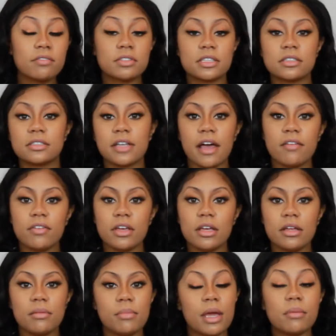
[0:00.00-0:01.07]
to
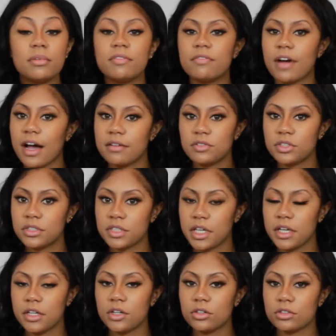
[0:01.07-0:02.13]
7, maybe 5 to
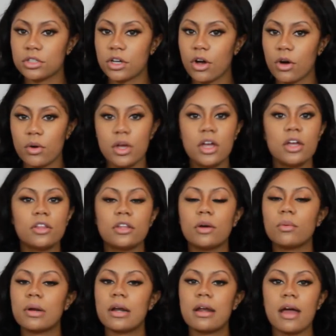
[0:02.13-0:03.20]
10 years ago,
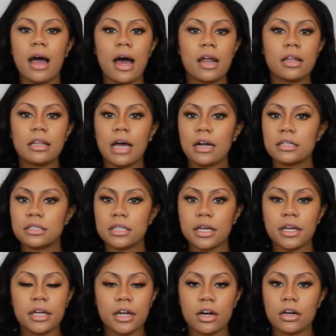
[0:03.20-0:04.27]
there were not a lot of
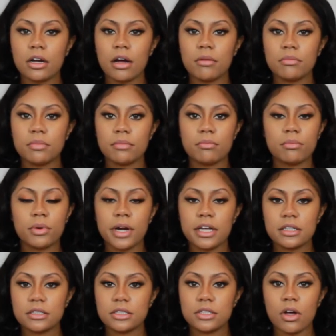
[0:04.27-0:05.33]
skincare
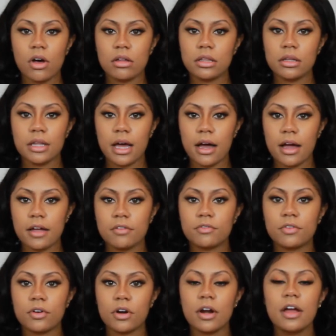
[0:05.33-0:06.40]
brands on the line
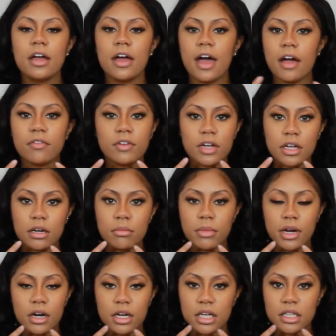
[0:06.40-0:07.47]
for African
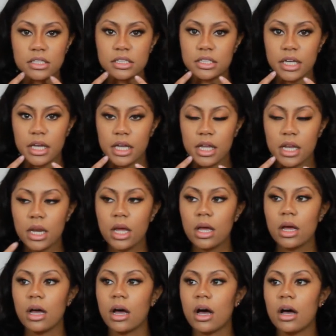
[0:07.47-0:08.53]
American skin.
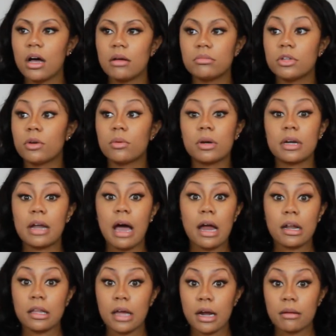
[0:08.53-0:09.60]
There were
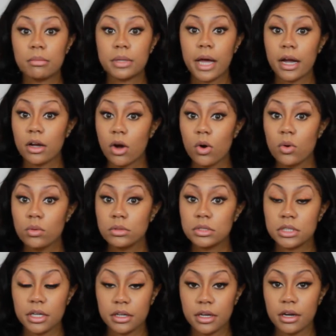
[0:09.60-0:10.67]
not a lot of black owned
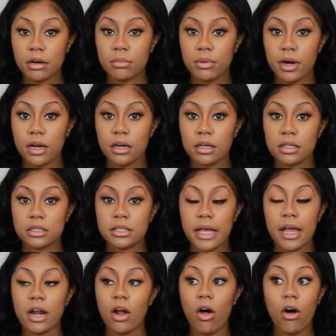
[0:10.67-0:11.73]
skincare products
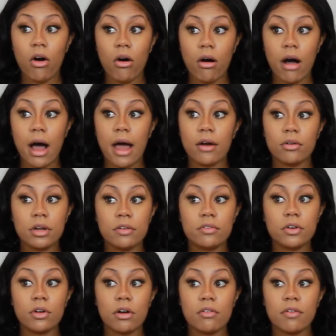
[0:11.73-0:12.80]
at all. I don't
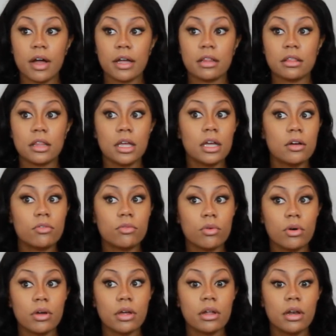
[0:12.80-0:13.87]
even know if I can think of
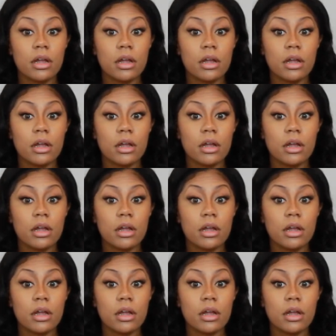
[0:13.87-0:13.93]
one.